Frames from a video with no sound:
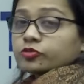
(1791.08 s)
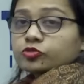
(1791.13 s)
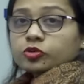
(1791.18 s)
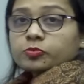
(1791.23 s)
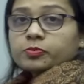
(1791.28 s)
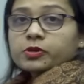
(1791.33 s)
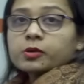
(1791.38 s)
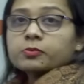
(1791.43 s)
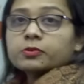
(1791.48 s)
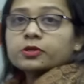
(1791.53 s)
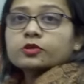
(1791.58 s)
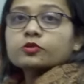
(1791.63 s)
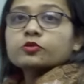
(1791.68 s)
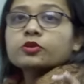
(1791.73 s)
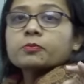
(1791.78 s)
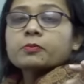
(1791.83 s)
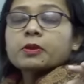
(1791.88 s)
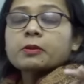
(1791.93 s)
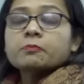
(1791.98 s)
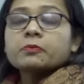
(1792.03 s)
You should be able
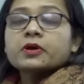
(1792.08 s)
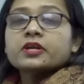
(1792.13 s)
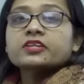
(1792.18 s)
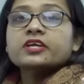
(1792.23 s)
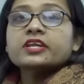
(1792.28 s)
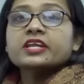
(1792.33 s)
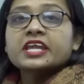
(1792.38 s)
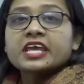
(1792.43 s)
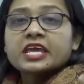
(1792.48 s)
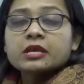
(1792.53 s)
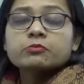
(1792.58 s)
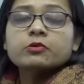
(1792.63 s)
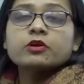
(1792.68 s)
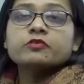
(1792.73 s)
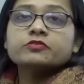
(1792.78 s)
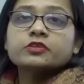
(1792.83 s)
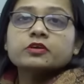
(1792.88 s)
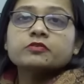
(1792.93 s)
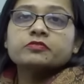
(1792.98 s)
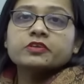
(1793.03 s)
to remember the name
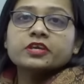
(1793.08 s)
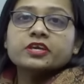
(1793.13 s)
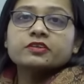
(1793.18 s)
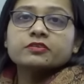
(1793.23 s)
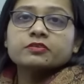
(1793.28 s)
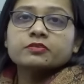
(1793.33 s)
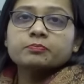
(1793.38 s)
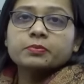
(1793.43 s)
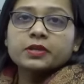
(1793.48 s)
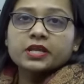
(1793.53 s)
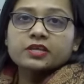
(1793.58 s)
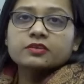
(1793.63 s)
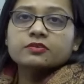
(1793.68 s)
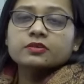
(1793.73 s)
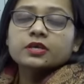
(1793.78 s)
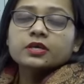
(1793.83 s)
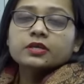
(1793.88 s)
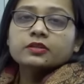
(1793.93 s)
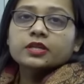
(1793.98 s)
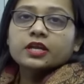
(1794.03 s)
of the place.
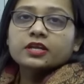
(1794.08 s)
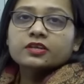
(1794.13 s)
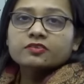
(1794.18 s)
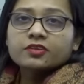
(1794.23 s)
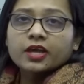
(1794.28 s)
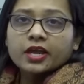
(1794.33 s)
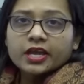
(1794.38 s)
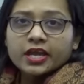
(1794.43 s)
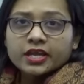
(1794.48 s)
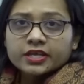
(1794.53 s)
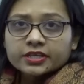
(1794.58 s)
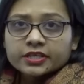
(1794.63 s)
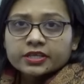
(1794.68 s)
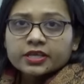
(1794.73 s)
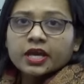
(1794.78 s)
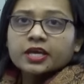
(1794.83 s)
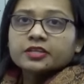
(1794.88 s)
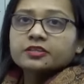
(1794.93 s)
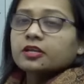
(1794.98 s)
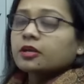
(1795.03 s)
place that is
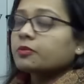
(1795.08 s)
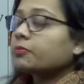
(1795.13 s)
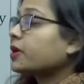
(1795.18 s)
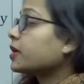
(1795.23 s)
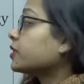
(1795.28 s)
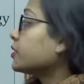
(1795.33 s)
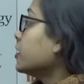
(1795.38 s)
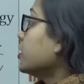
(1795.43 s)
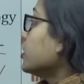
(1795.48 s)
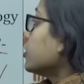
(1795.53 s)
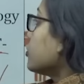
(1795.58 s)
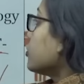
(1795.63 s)
IIT Hyderabad.